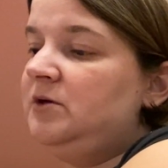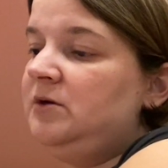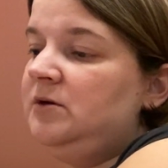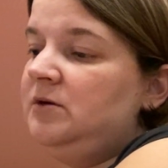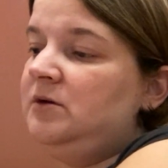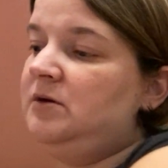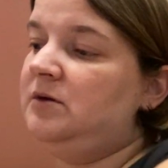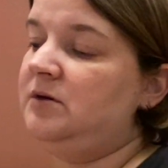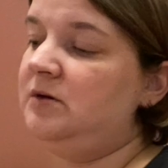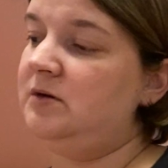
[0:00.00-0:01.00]

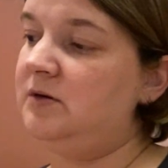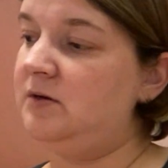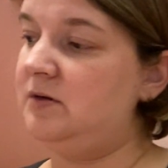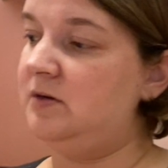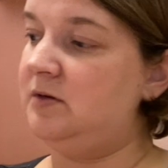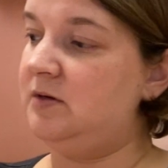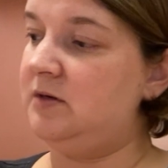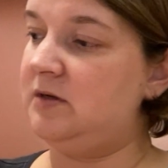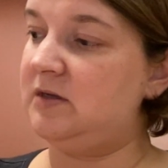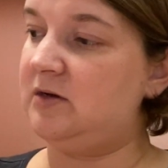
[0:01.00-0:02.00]

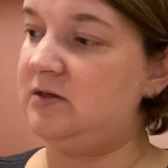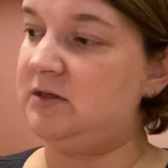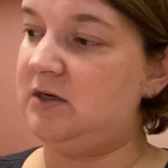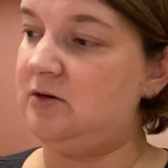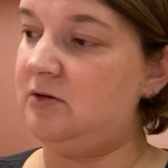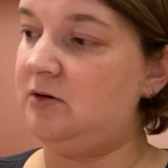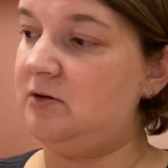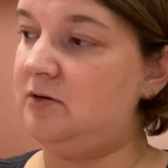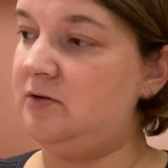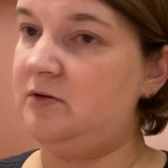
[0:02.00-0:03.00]
because that is a cute
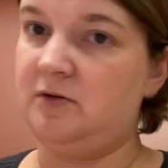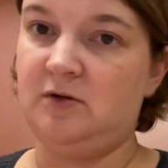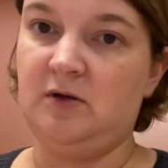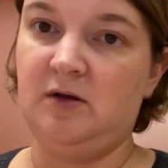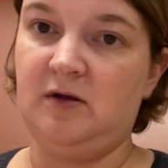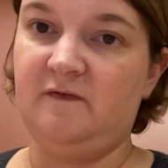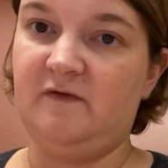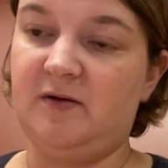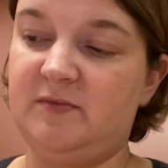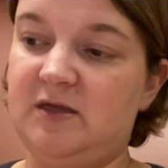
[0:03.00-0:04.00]
little
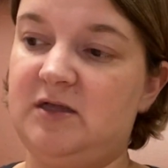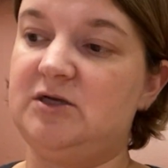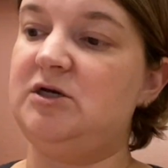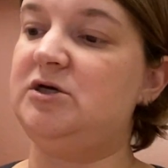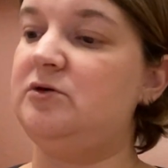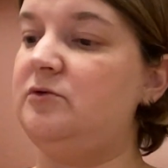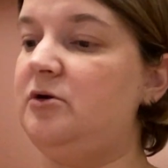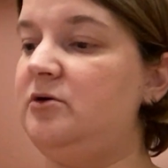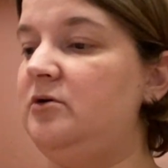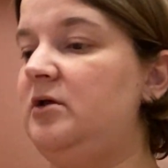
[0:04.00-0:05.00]
frame thing that she showed
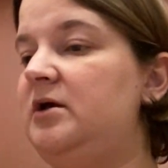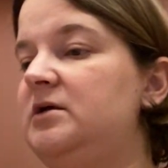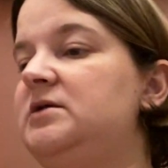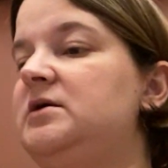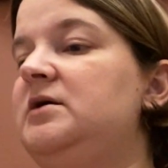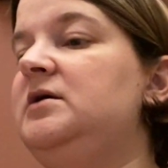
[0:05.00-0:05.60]
on her last